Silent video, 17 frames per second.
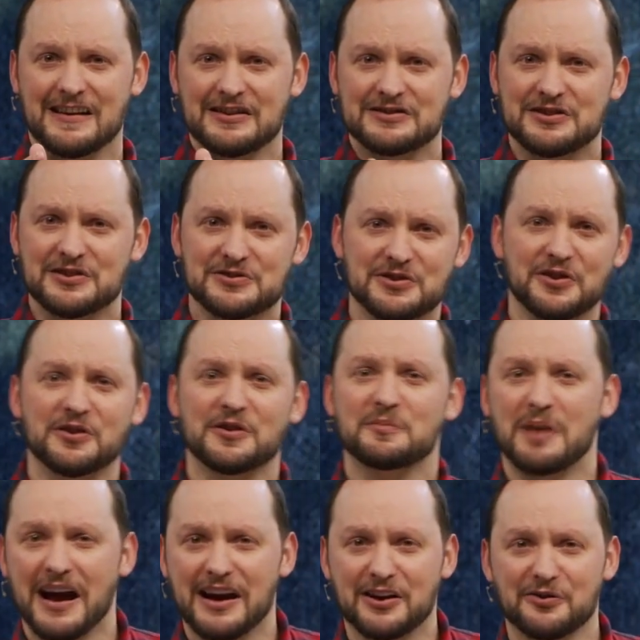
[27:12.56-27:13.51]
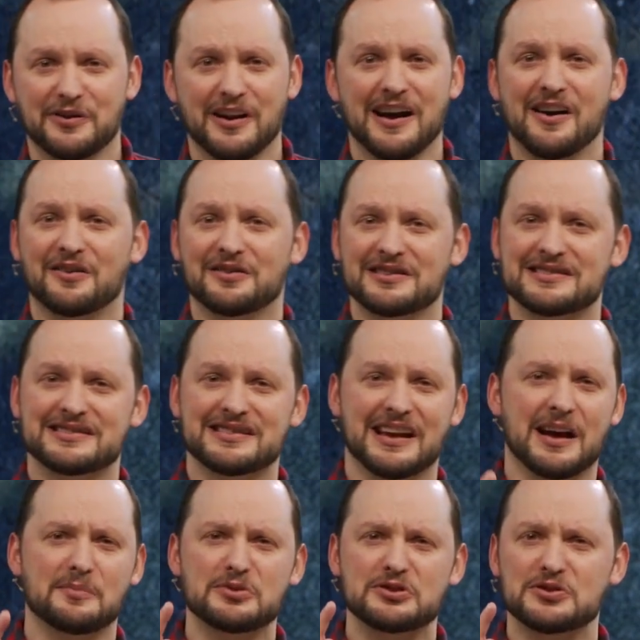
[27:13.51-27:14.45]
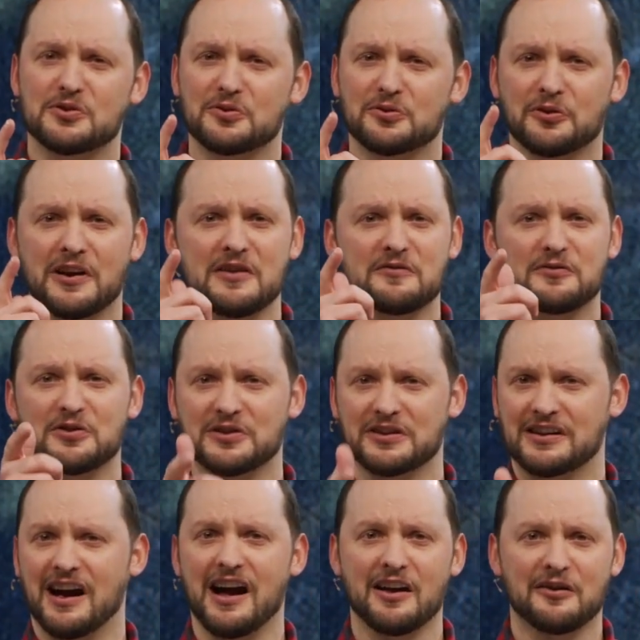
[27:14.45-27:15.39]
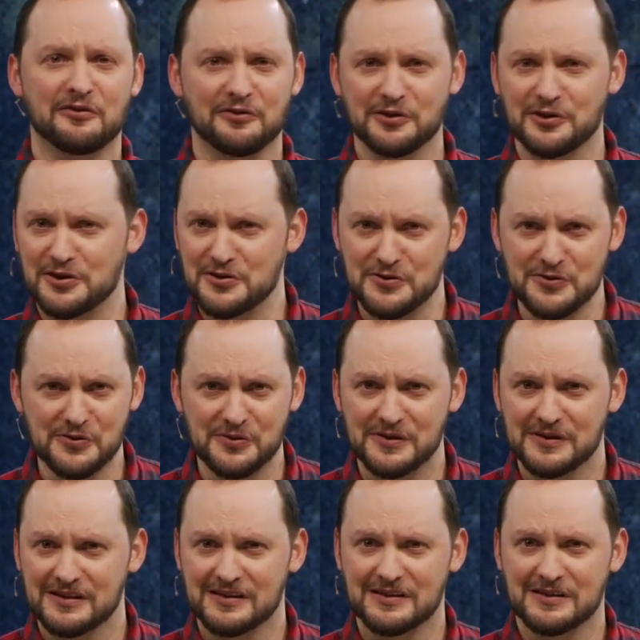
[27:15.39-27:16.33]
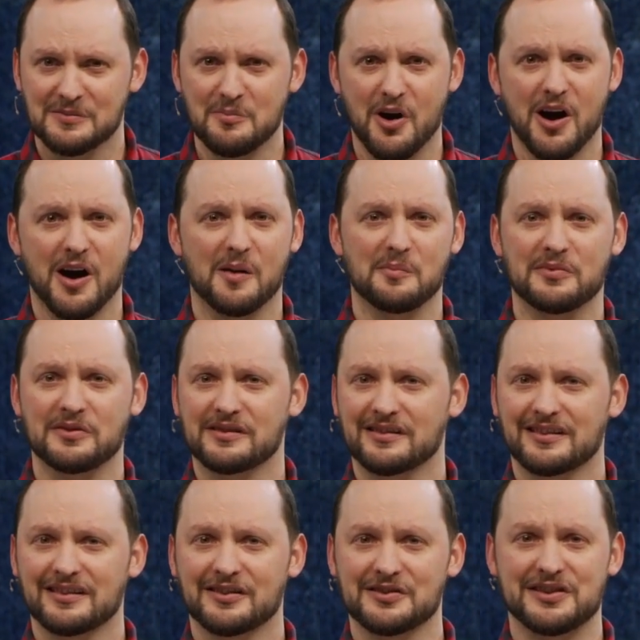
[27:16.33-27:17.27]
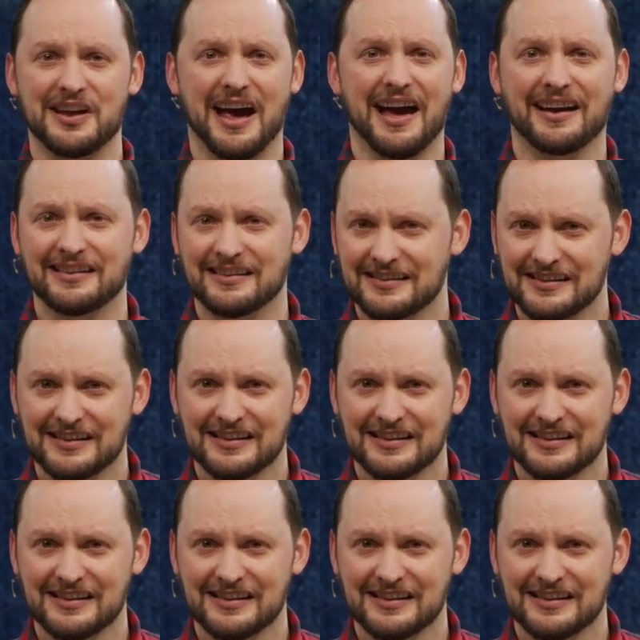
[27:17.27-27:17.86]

to turn back around and say, I'm so grateful to God for you mom or dad.